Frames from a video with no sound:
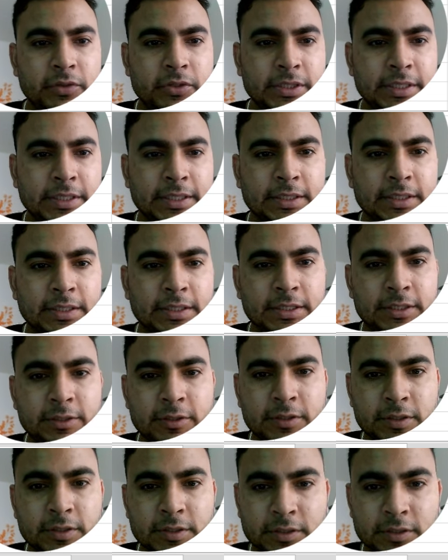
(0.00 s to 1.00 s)
I will say
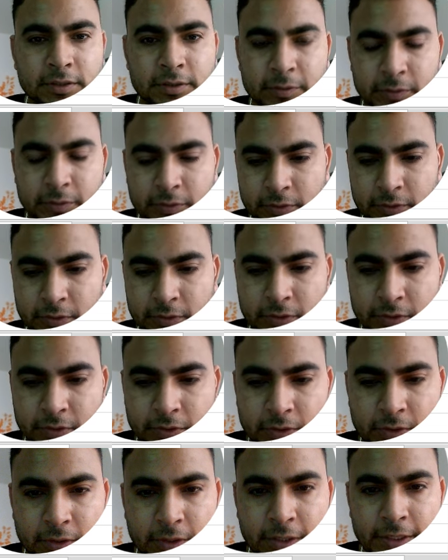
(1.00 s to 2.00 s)
this
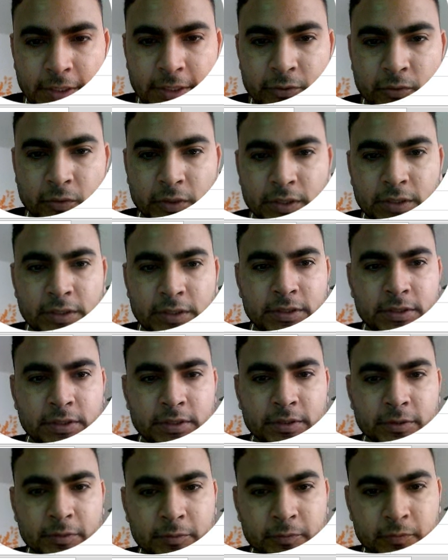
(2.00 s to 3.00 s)

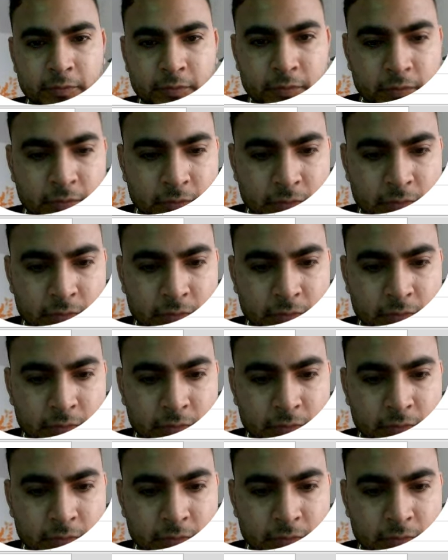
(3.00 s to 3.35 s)
equals